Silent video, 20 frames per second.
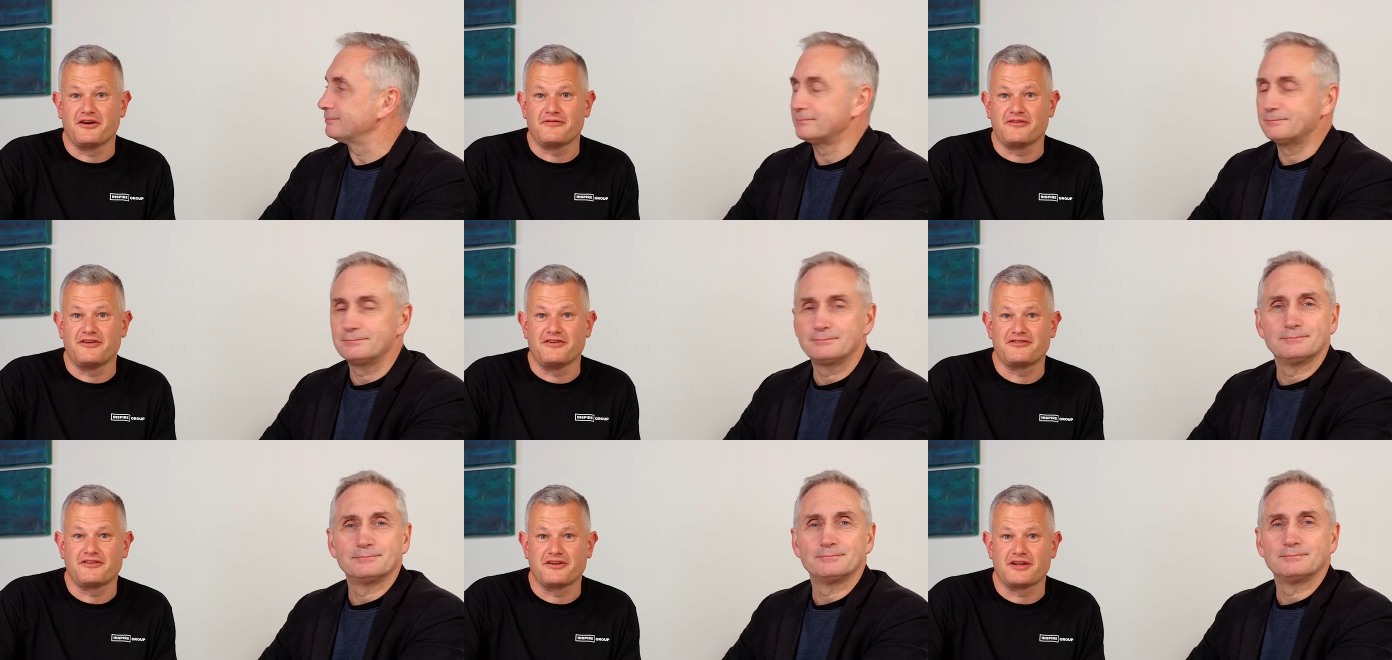
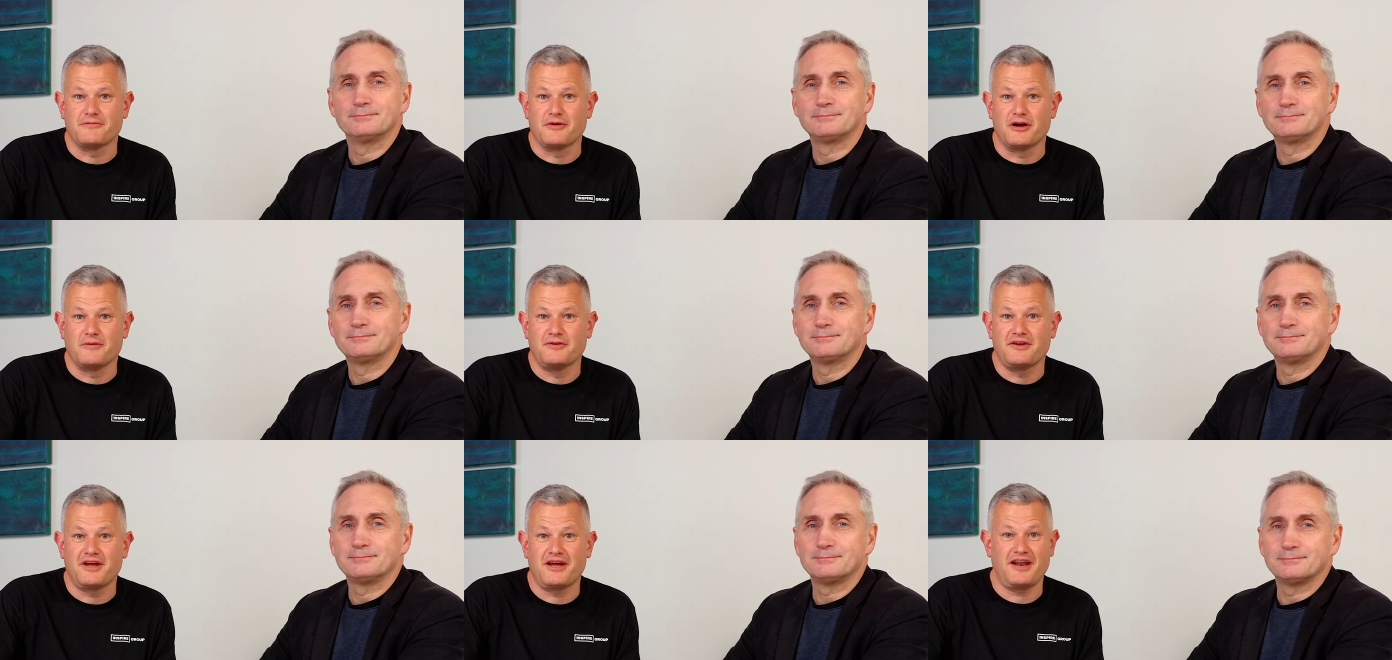Speaker 1: office at the
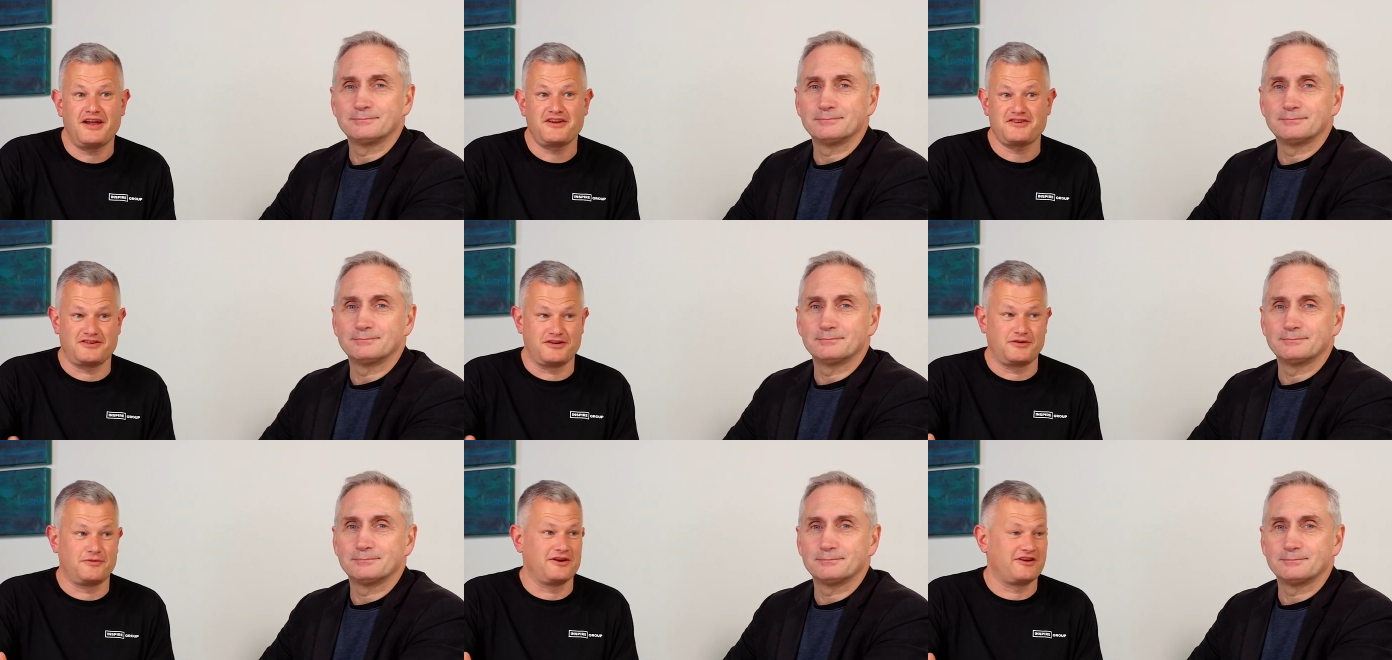moment, and
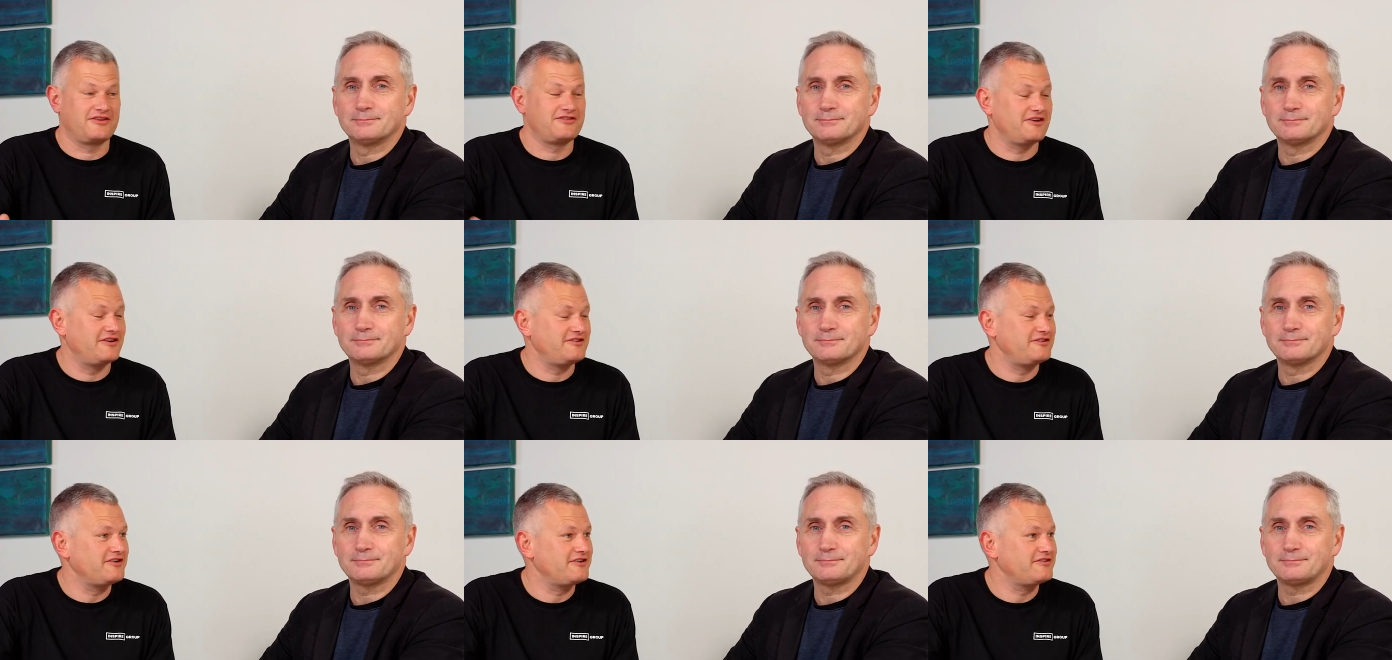actually quite
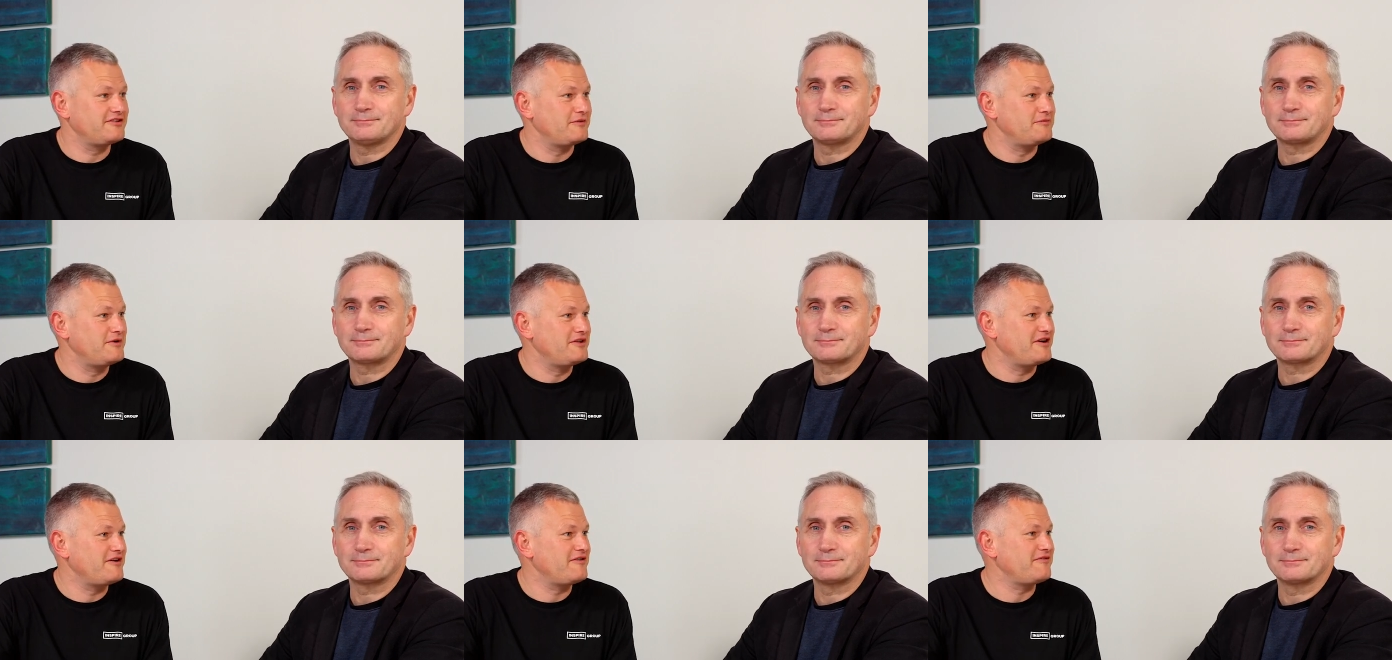exciting because I'm
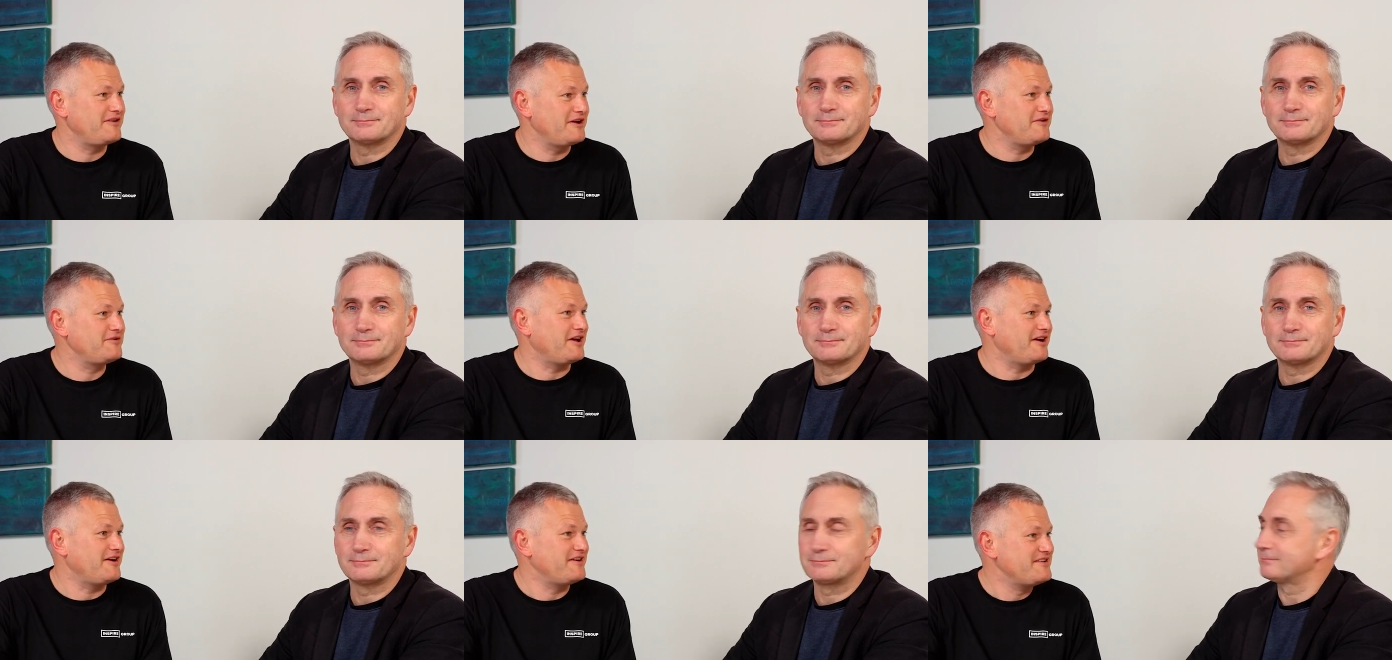with our
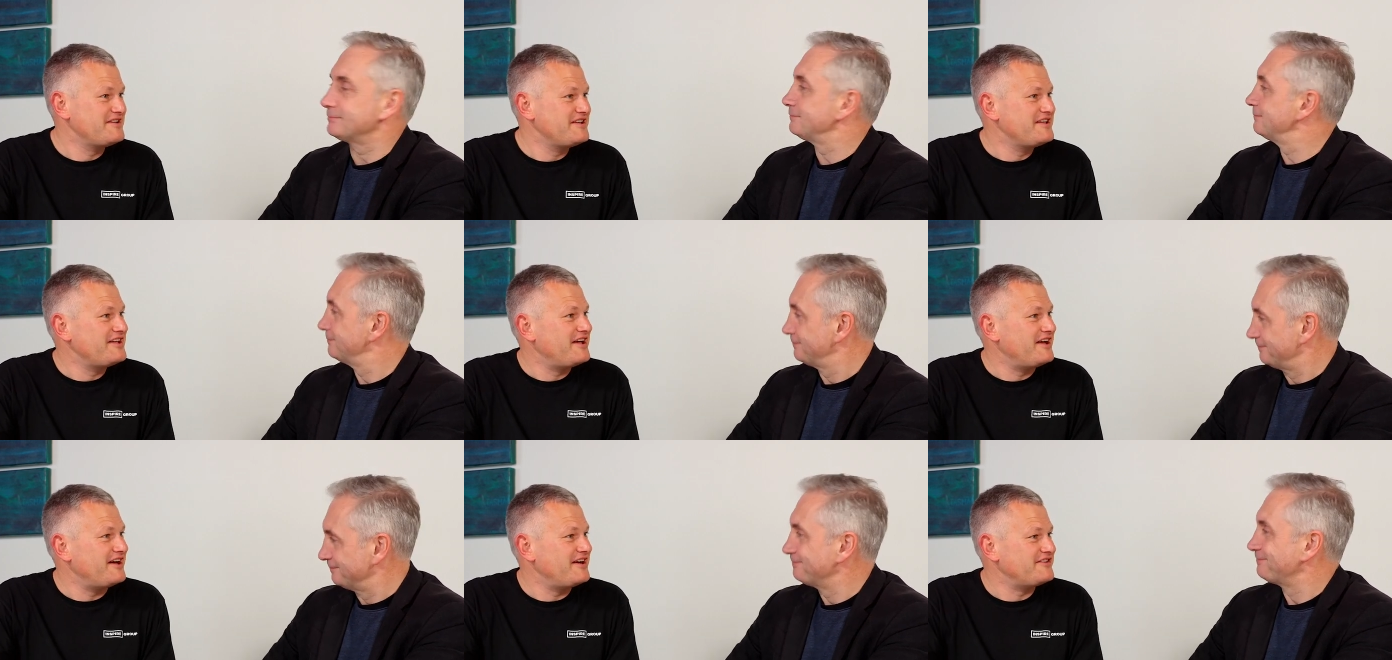founder,
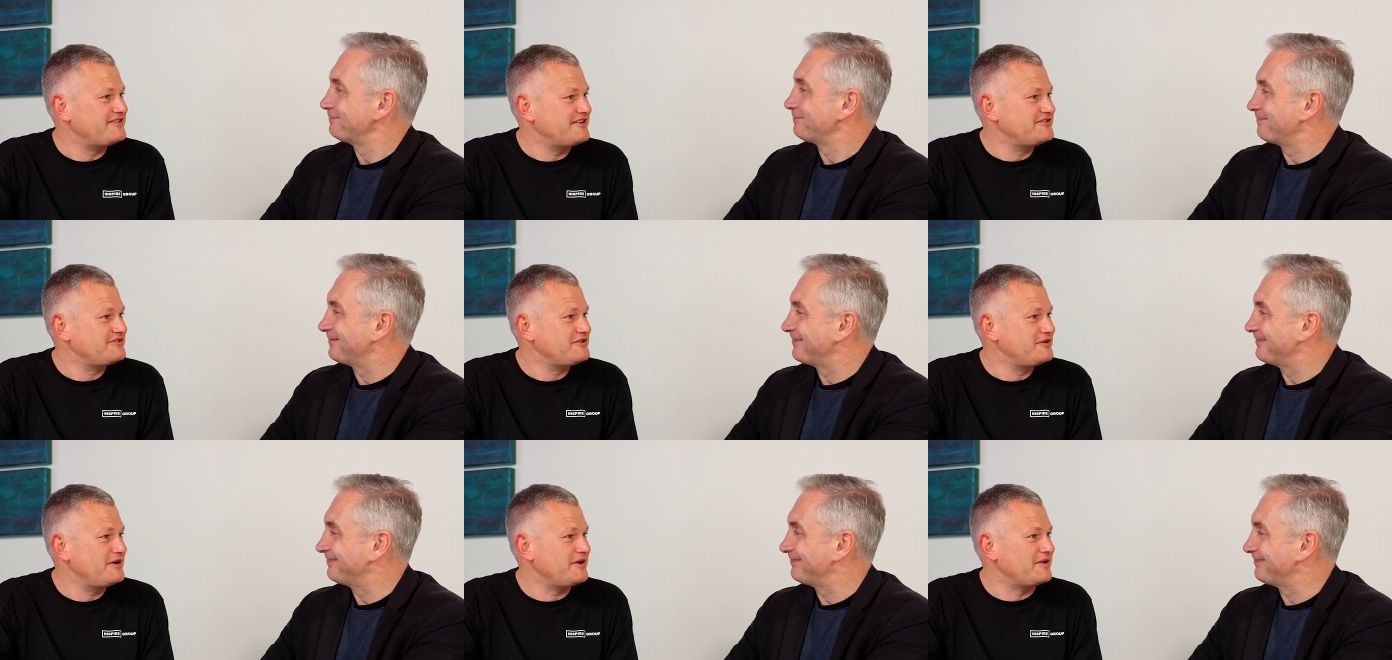uh, Dan
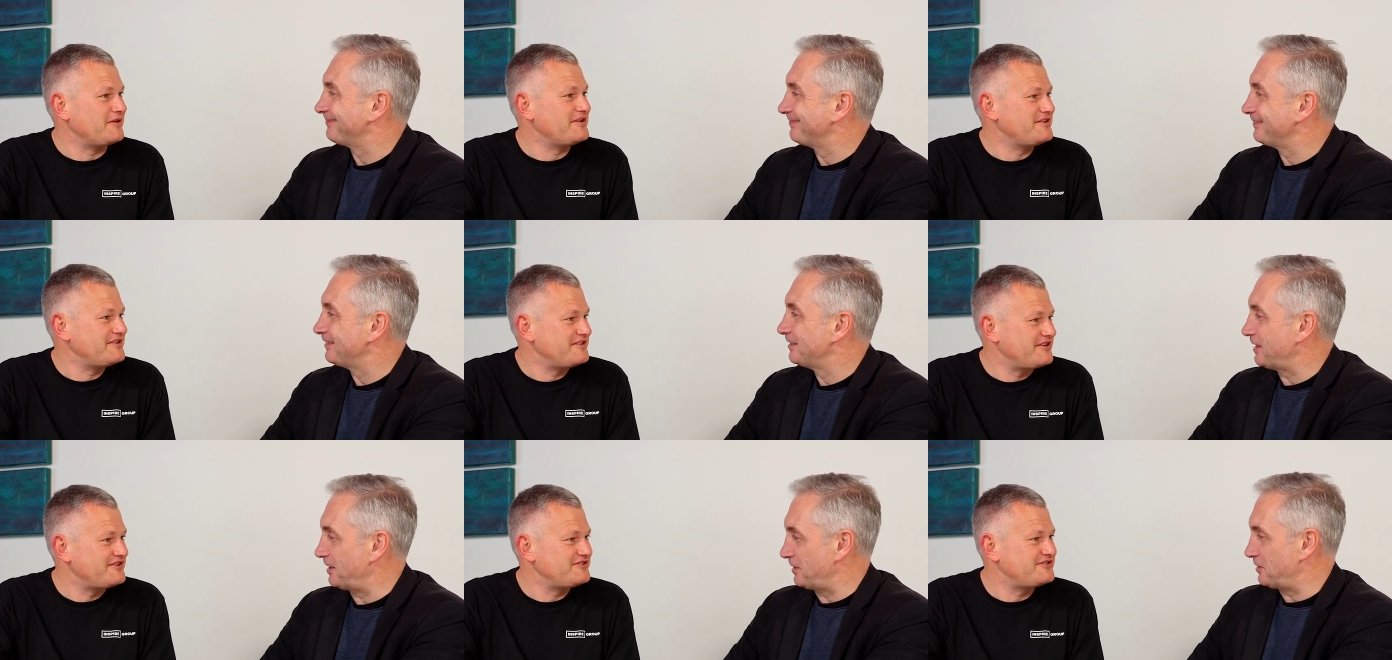
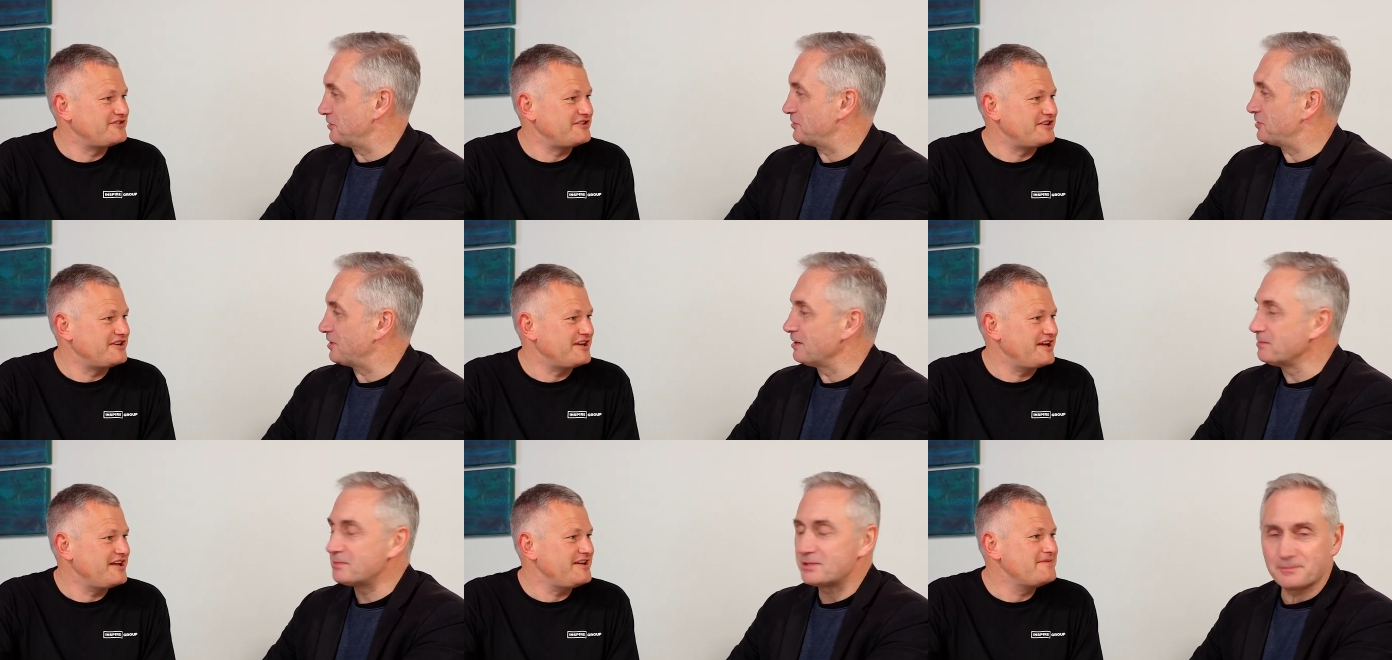Tohill. Nice Thank you,
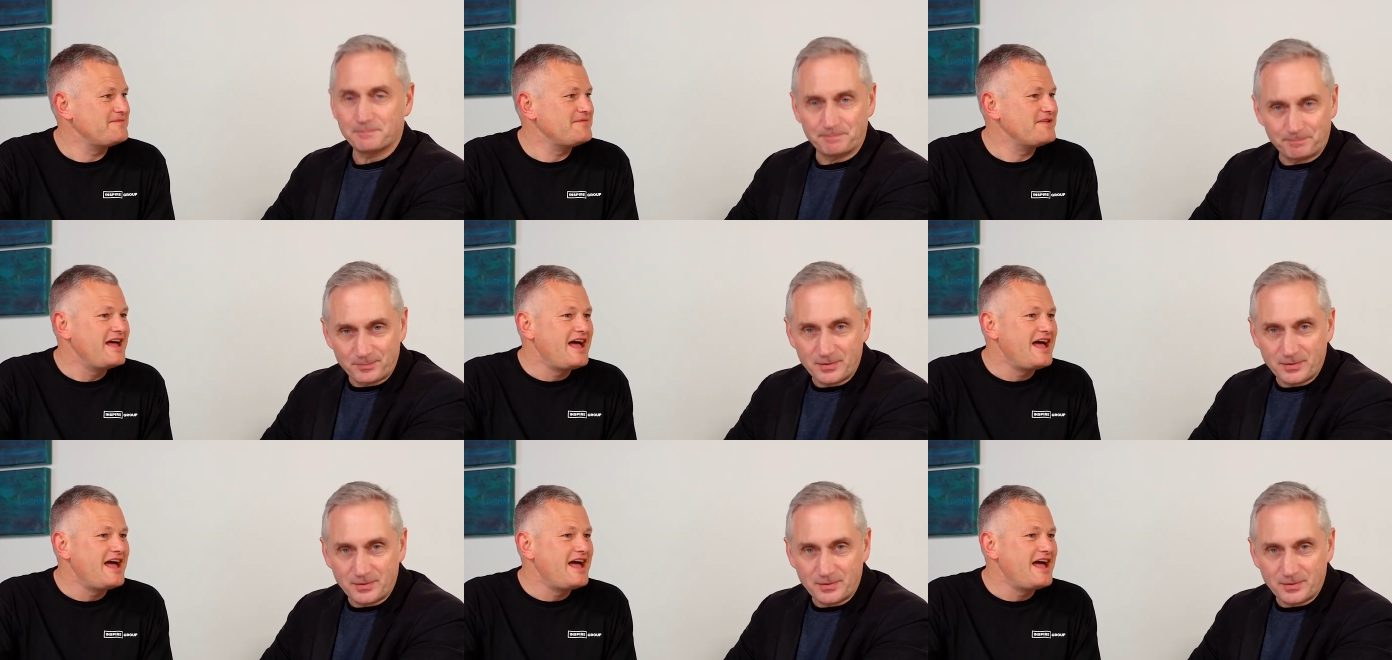James.